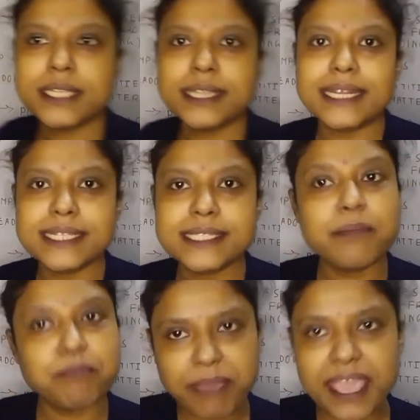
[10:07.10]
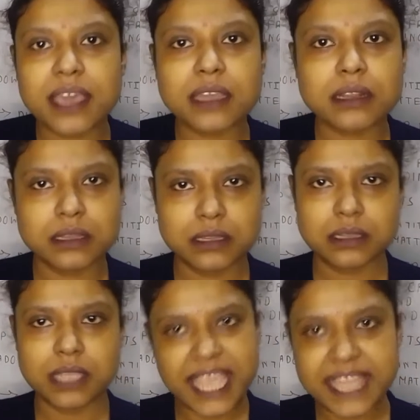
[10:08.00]
that is the bare
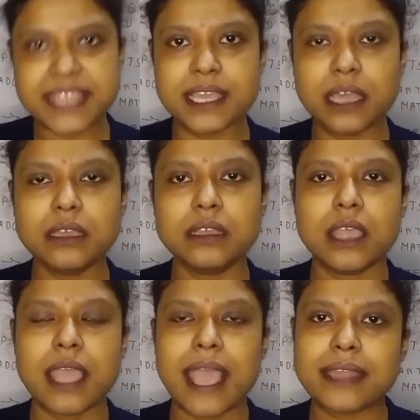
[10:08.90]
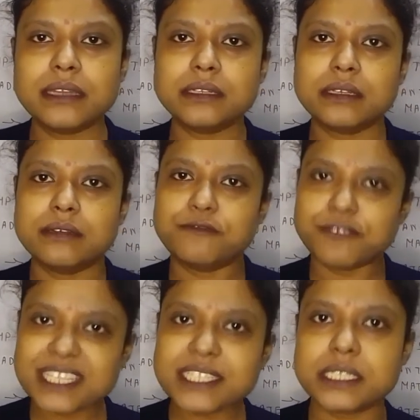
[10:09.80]
area, and
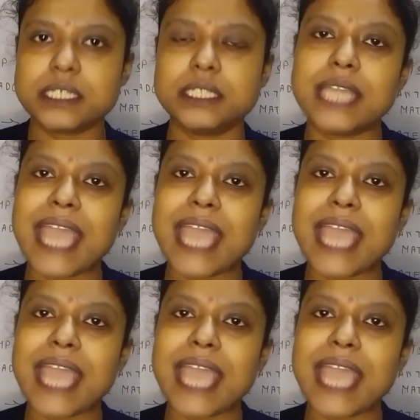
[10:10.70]
first the